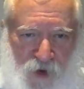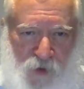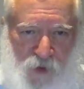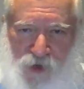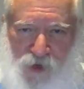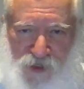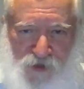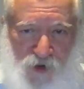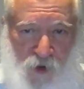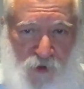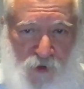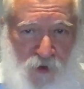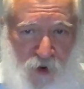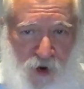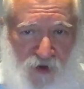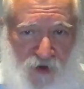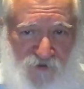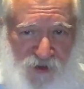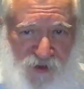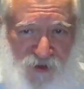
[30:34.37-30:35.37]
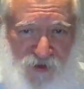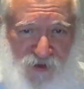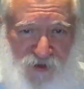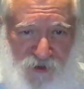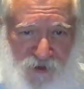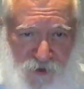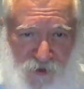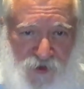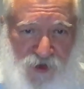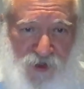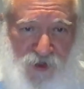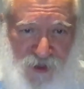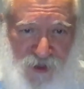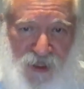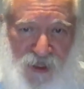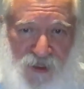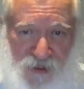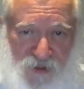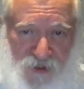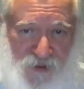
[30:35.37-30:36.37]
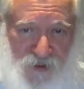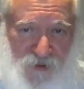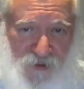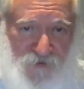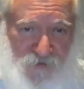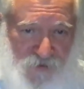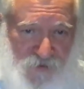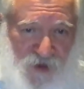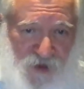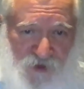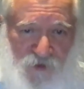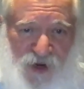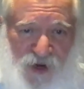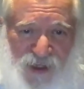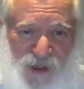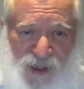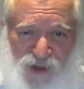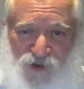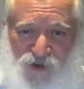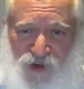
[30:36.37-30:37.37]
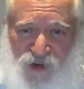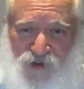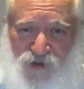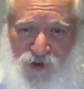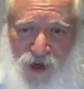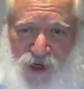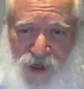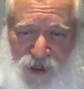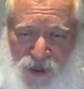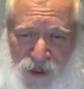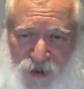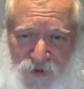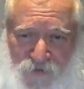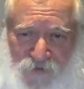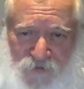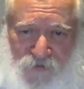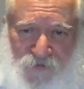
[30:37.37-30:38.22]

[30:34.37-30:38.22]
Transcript: And when we don't offer the solution, everybody gets frustrated.